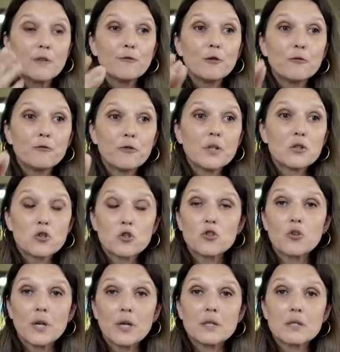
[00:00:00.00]
If you feel
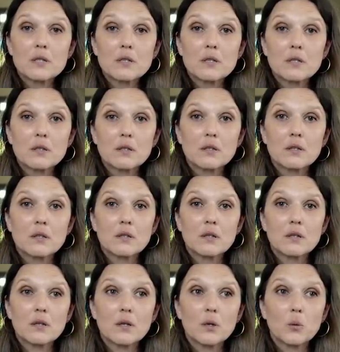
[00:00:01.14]
stressed
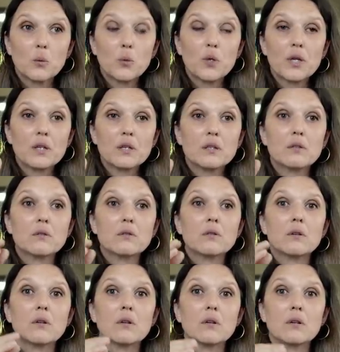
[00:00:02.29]
with
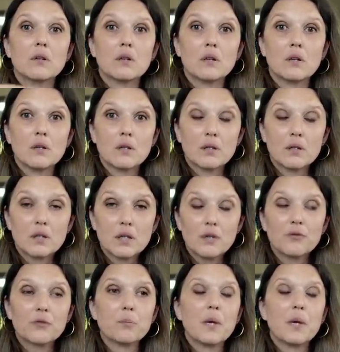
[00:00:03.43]
gift